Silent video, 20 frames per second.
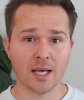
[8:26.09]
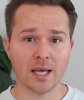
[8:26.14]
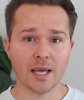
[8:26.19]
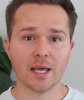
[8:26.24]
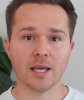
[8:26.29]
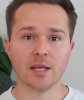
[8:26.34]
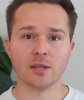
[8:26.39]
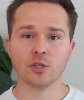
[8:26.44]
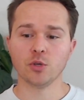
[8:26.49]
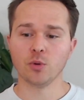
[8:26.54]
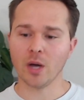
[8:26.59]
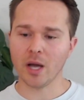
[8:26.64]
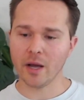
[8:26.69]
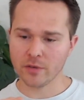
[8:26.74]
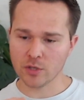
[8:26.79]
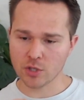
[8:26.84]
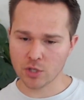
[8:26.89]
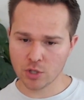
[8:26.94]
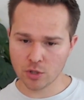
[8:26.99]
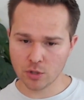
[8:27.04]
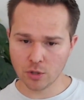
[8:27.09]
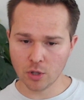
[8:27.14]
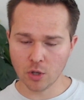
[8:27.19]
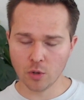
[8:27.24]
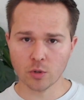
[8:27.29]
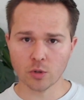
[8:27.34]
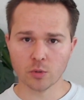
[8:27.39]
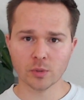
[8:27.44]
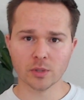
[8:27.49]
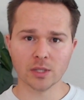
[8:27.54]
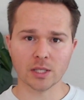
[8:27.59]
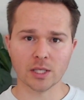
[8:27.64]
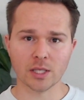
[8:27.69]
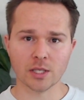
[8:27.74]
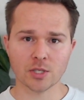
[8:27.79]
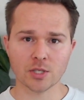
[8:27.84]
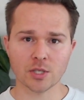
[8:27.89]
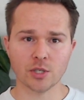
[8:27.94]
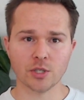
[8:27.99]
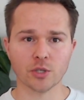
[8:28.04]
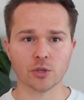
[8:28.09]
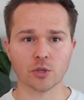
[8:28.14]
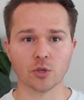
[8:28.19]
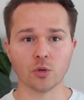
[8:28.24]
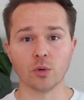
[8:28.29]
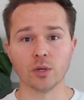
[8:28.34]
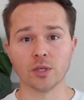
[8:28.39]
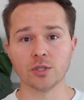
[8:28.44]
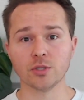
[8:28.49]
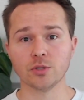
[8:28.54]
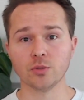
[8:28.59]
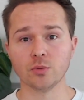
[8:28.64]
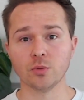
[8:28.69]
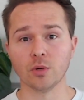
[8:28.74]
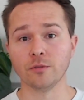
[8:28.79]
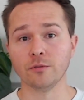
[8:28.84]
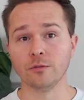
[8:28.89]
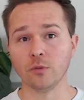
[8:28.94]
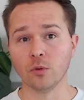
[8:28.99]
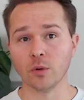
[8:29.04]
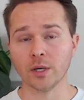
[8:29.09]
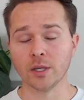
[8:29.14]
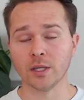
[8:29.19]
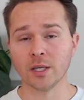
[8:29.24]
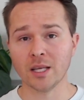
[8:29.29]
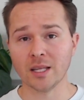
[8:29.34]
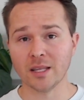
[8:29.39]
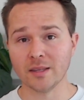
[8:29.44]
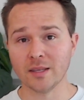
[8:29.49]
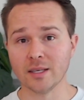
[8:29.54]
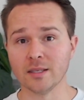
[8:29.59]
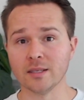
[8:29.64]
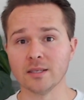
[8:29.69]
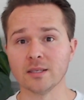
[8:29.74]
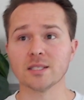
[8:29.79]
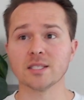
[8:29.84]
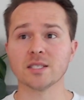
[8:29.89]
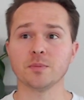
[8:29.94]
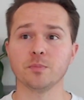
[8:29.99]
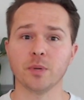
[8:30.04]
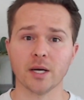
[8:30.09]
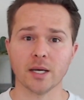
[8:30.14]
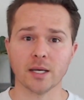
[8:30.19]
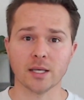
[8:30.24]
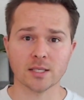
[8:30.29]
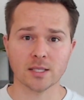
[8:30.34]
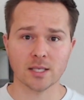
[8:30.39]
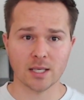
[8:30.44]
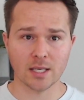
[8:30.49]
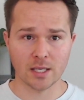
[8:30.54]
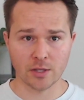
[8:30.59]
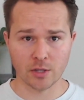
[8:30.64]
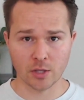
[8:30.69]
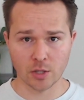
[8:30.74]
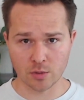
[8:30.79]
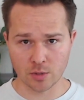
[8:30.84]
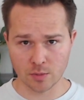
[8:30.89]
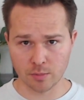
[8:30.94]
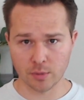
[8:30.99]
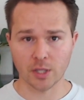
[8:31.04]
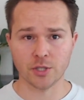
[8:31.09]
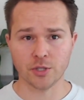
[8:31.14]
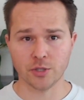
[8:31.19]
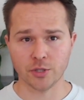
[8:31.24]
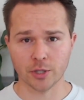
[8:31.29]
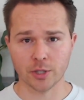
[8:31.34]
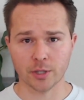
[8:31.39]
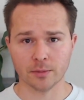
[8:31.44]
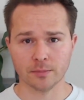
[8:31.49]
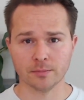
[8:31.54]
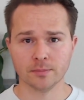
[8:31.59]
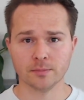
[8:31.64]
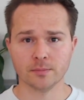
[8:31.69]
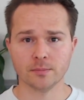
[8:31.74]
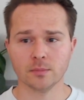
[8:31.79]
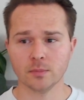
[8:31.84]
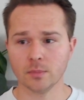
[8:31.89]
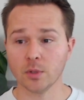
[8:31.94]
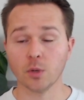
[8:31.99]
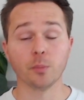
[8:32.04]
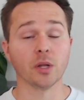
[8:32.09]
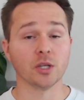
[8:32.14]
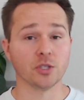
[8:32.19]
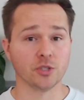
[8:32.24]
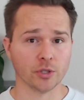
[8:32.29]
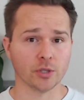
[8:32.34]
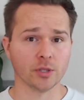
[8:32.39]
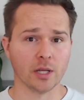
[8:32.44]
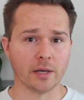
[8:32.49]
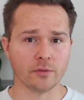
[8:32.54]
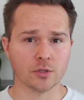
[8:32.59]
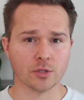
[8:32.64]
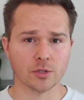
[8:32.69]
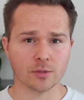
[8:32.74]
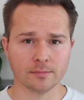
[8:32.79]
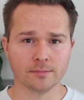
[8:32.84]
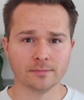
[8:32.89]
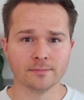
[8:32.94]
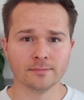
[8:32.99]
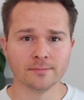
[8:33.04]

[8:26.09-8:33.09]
And you have a slower release you're going to avoid than spikes in the blood sugar levels.